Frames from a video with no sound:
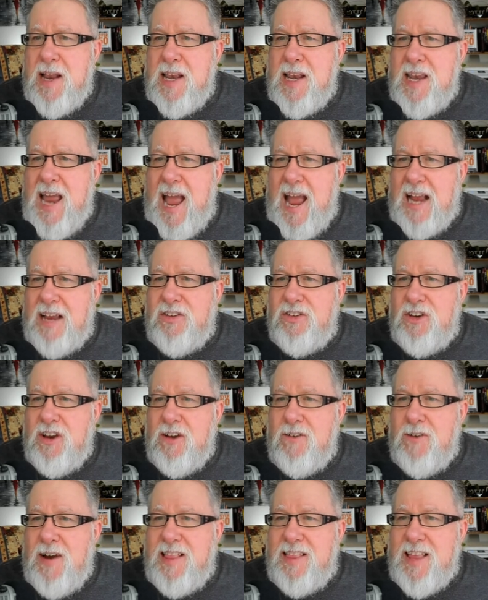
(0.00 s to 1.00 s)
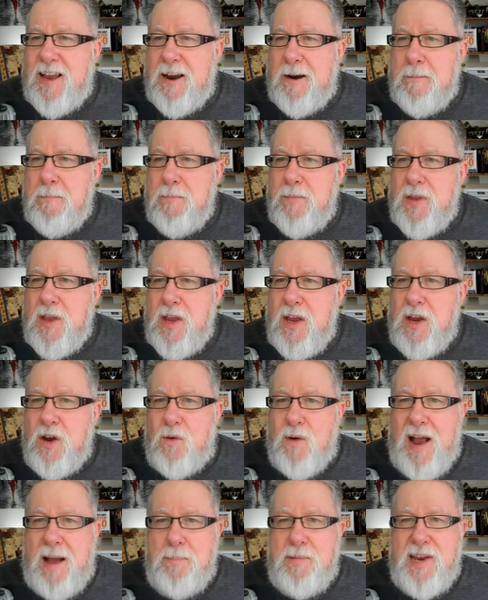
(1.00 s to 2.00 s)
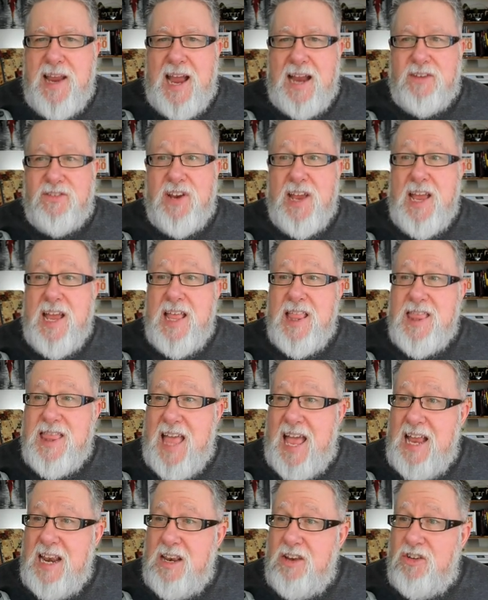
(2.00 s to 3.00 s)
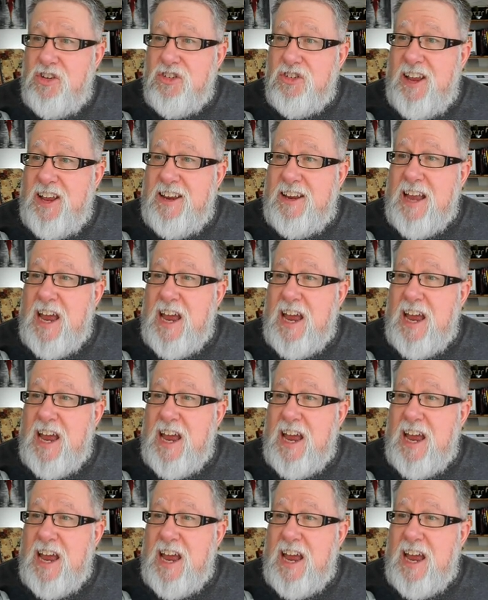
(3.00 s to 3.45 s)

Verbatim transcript: text right there. Grab text. Then just like a